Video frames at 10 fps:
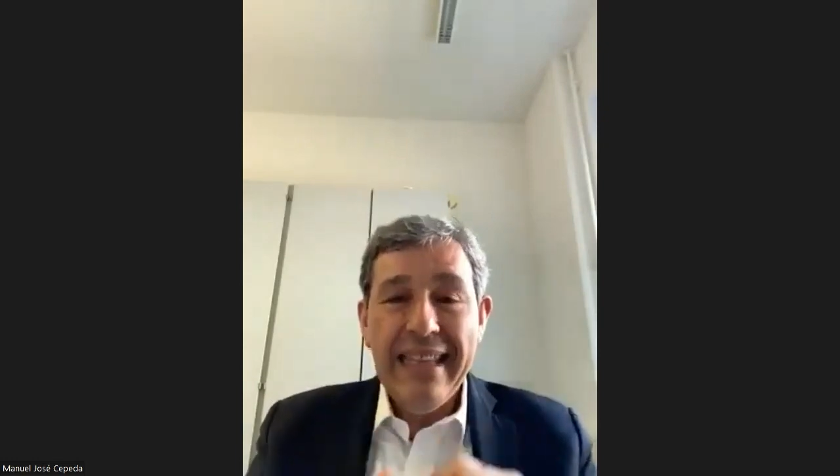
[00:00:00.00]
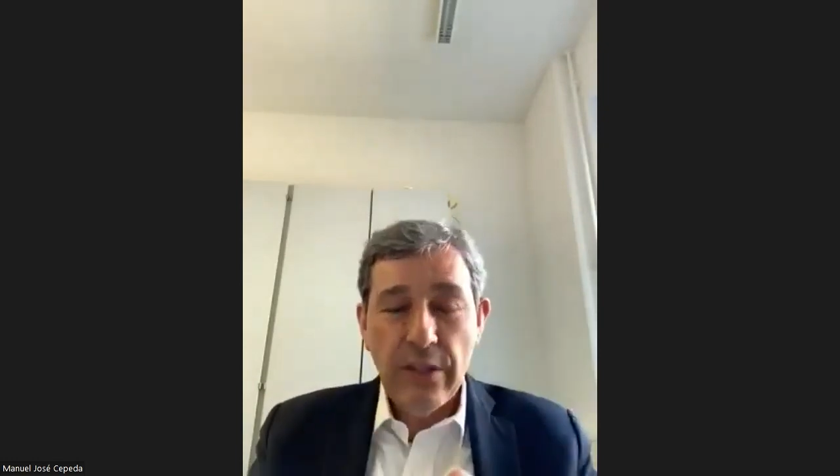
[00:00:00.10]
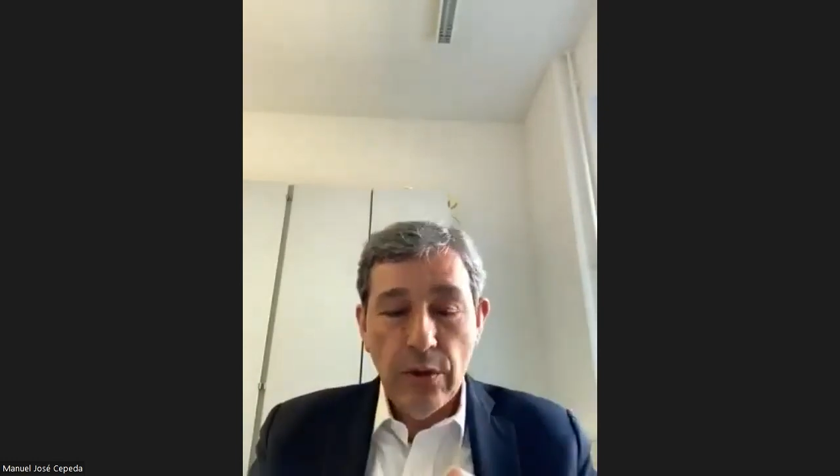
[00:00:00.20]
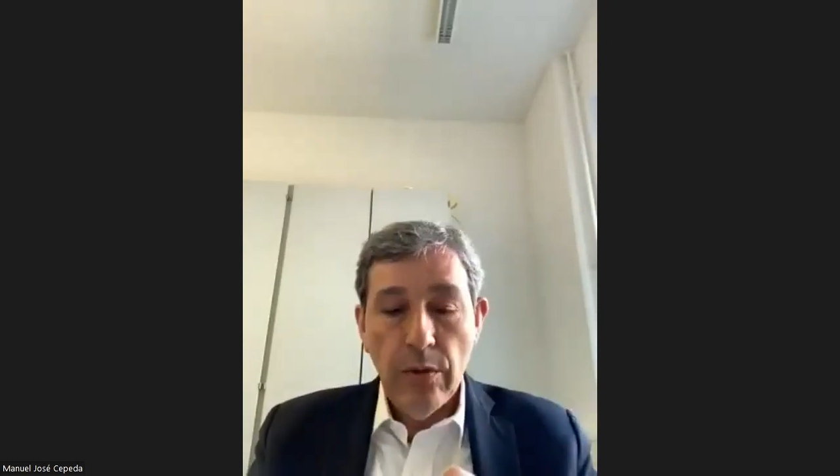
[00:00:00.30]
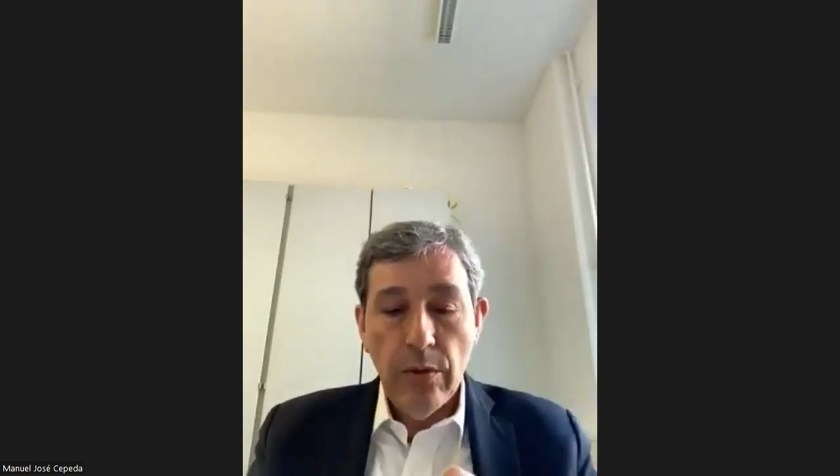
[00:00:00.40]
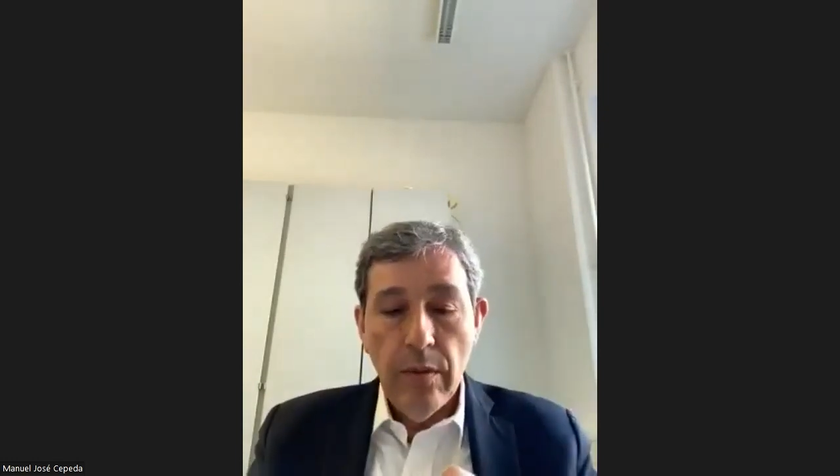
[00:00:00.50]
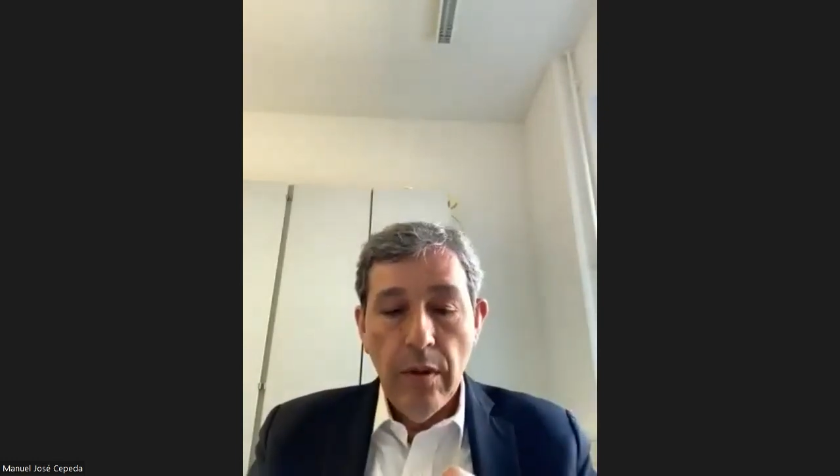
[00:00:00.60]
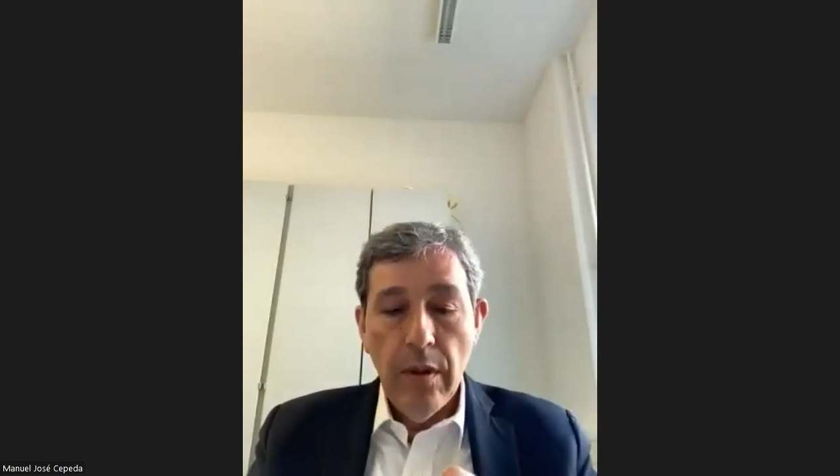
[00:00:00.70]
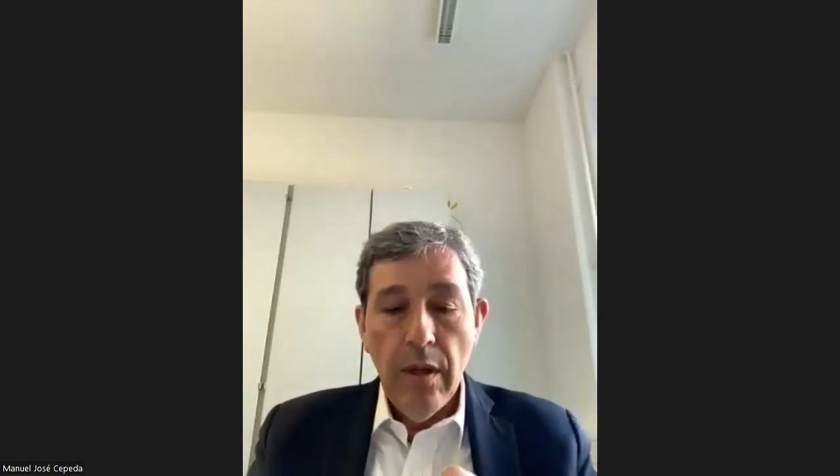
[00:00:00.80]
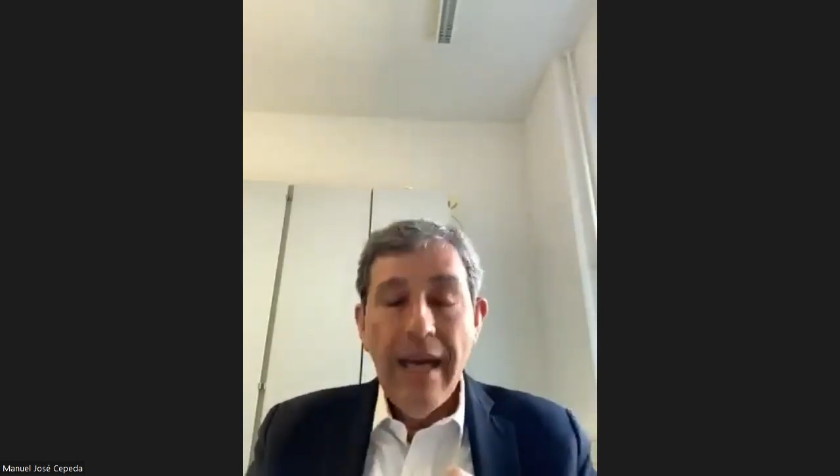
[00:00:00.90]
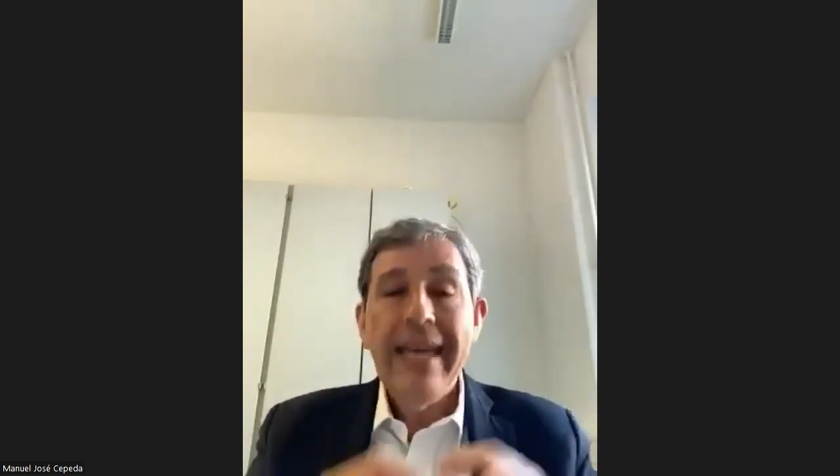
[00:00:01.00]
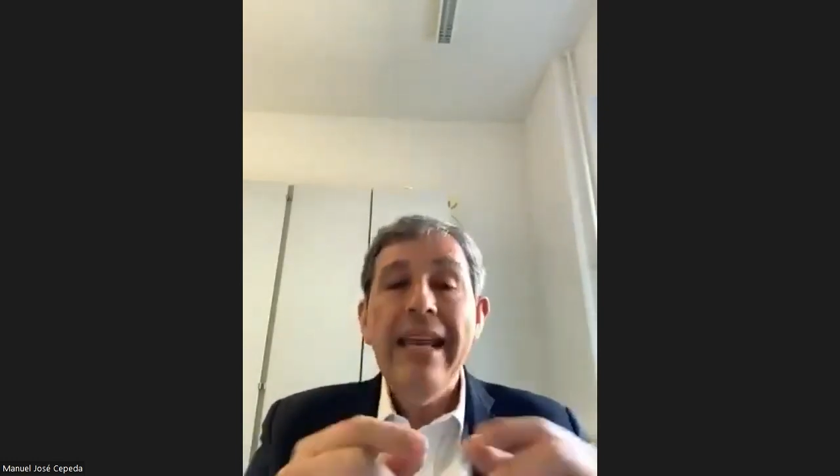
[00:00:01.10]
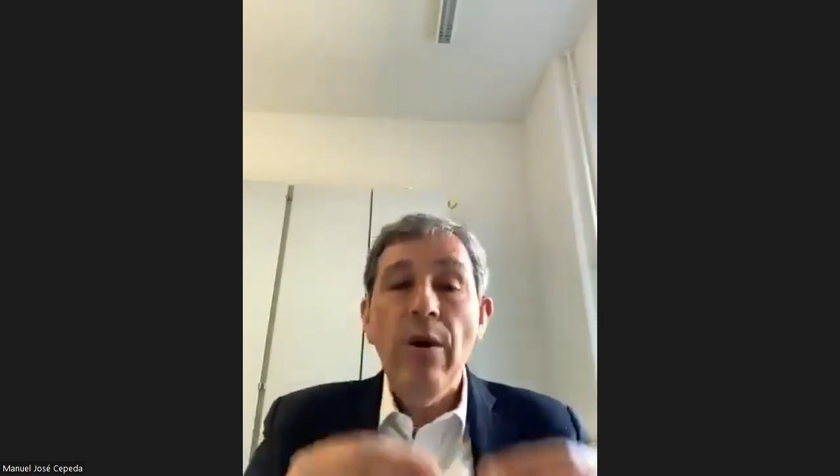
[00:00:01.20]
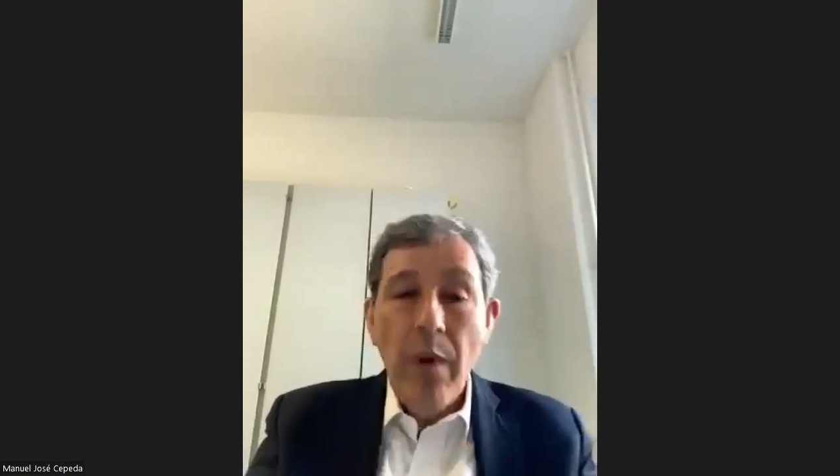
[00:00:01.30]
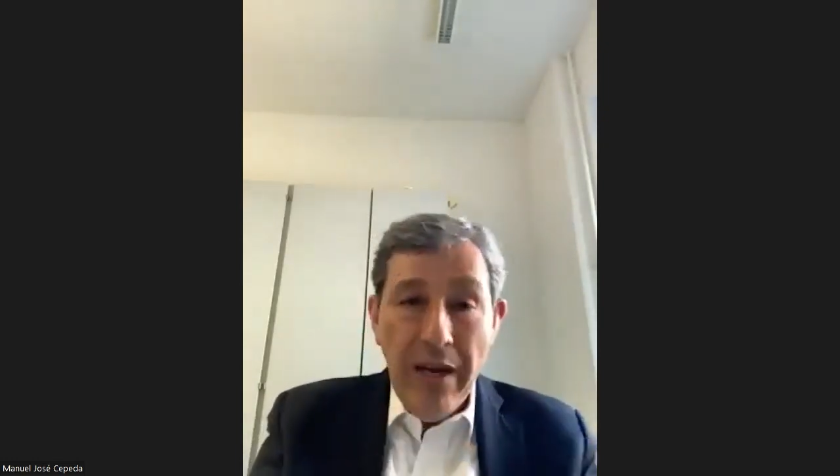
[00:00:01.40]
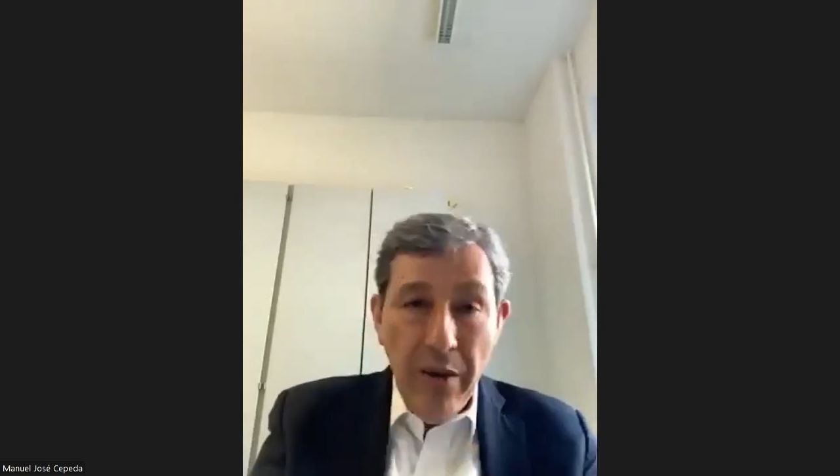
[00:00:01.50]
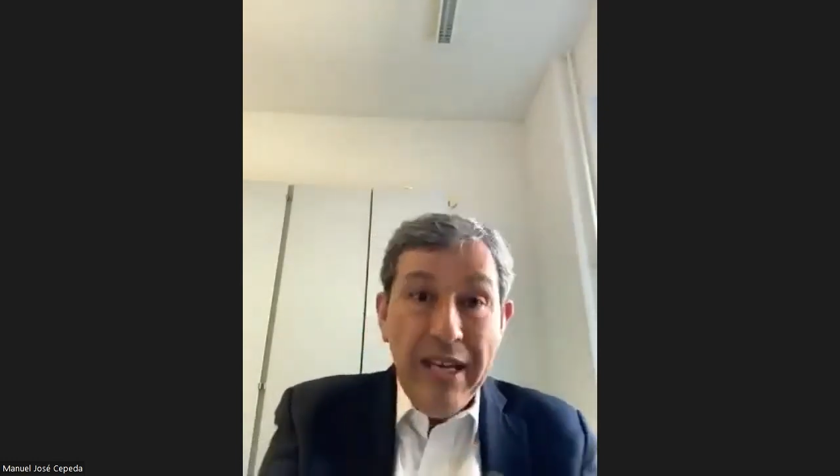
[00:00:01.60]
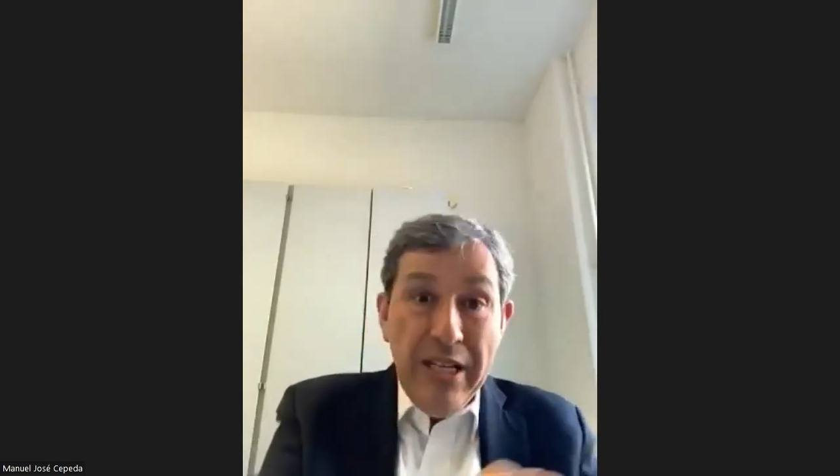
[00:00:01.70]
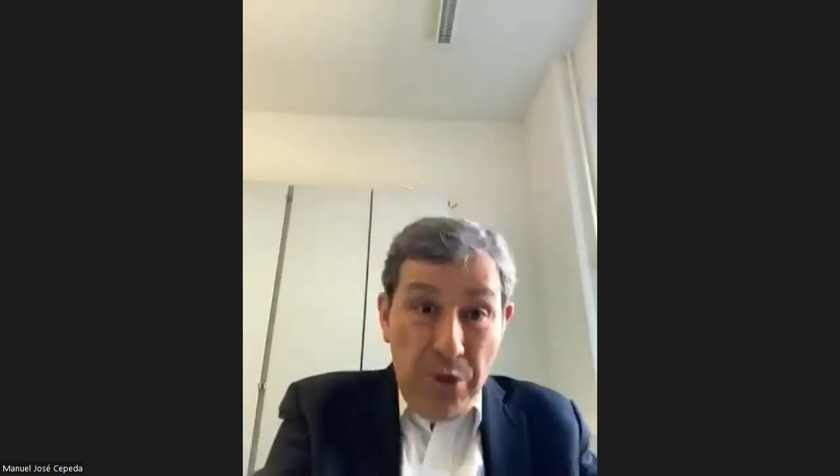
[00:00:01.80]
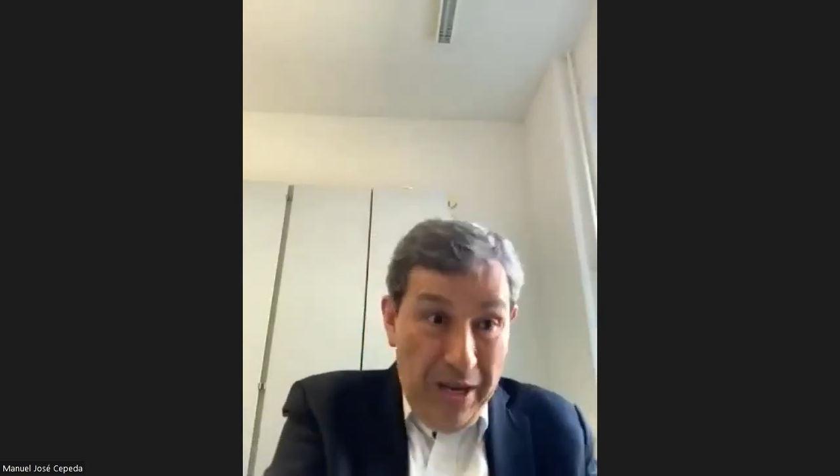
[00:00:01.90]
If it didn't
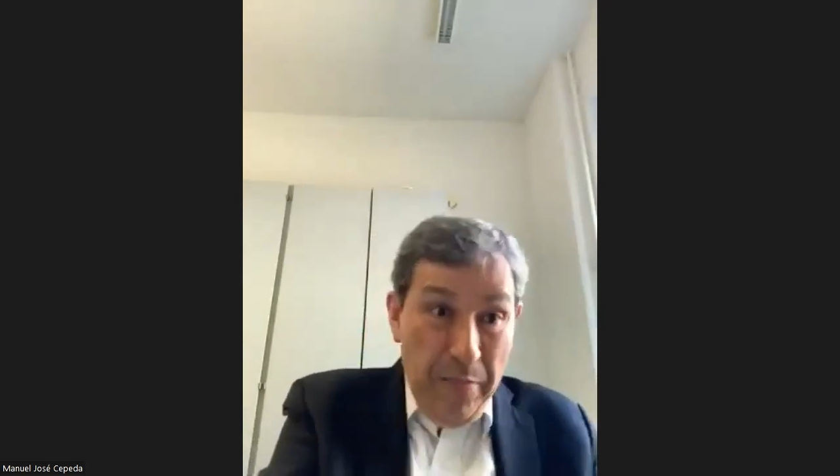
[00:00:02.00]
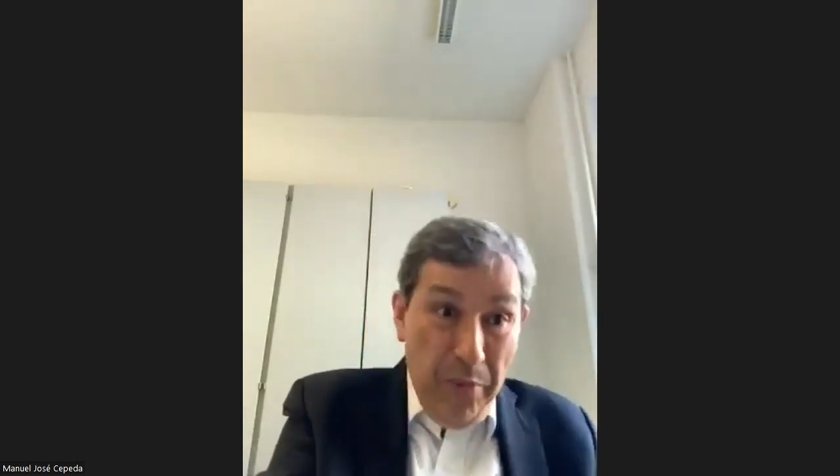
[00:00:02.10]
have